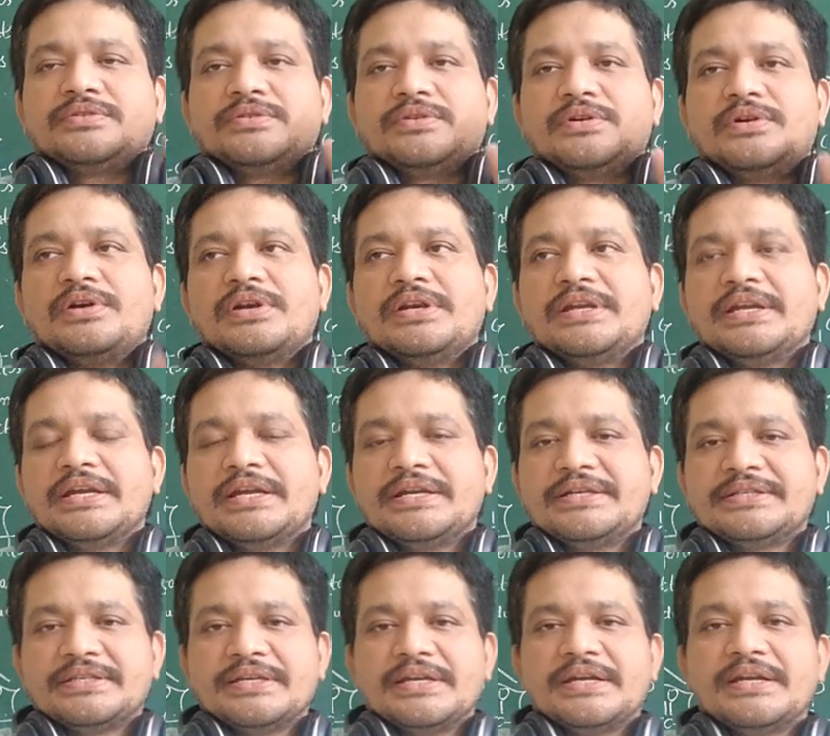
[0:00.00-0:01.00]
Aldehydes
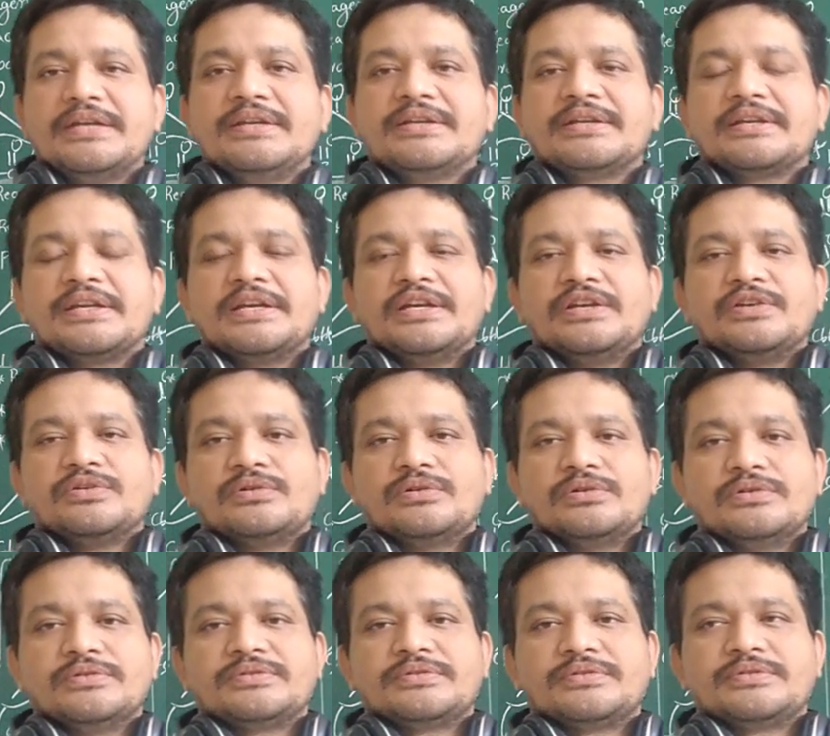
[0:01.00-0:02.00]
and
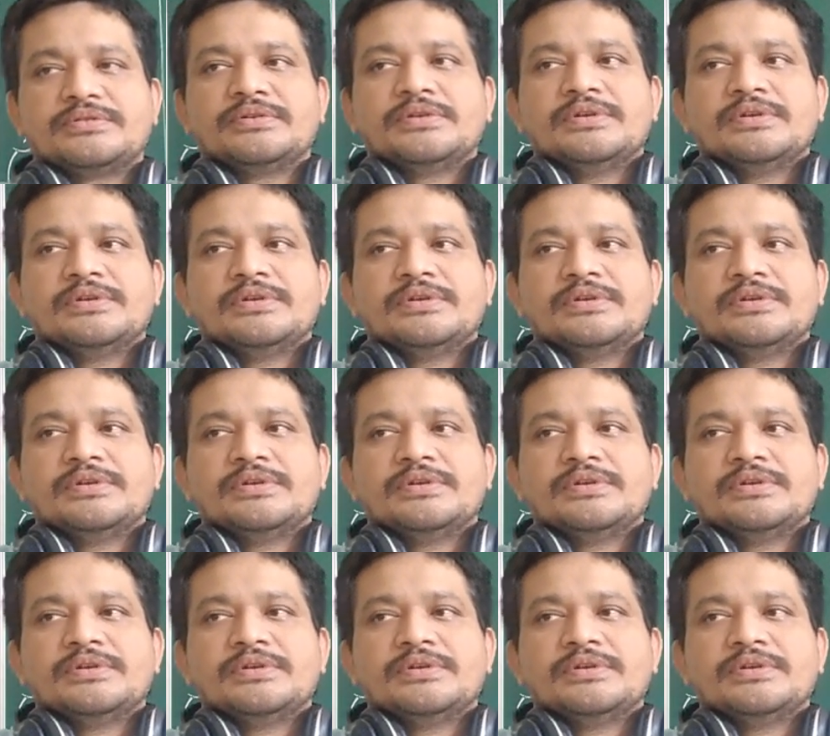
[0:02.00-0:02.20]
ketones.